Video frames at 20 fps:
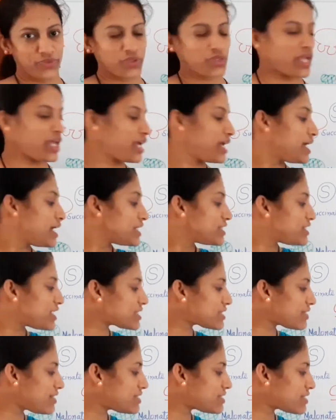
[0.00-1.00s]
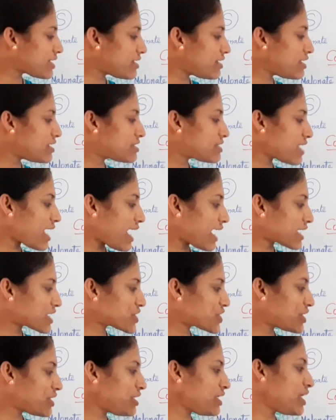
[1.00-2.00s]
Okay, just listen its
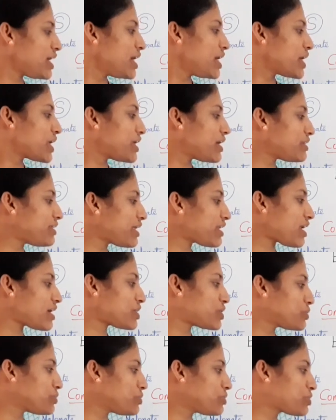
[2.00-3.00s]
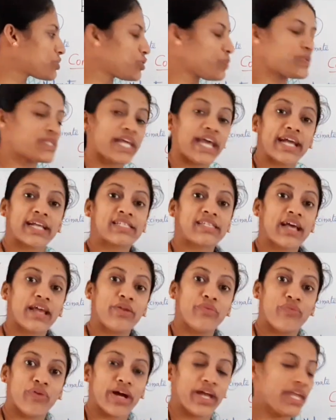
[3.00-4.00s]
action. Here there are two groups X
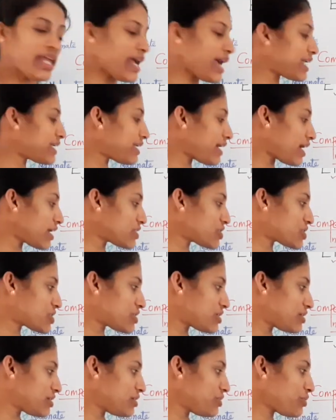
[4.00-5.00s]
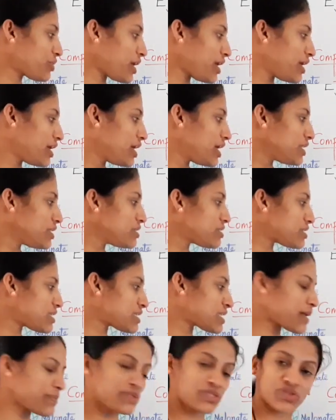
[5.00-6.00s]
and Y attached. Okay, this is
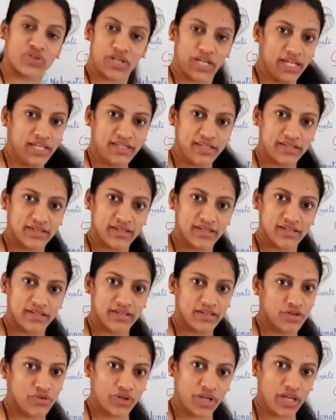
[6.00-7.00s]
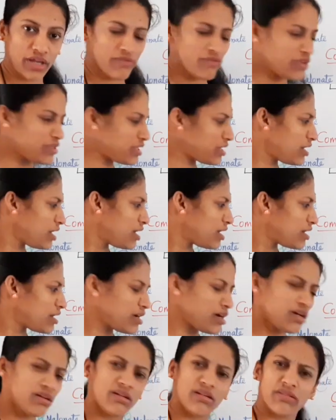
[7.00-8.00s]
a substrate. Okay, with
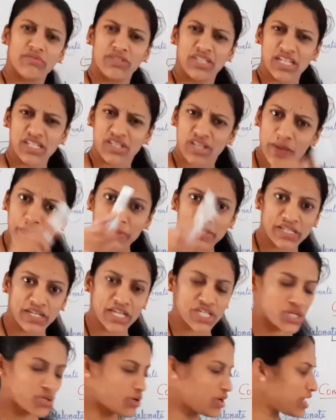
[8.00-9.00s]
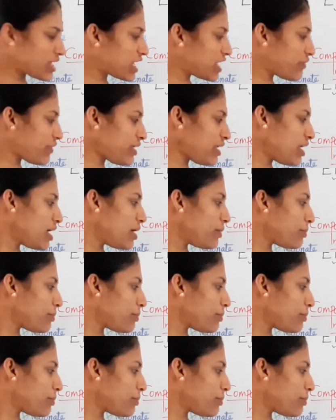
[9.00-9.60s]
a just representation only given.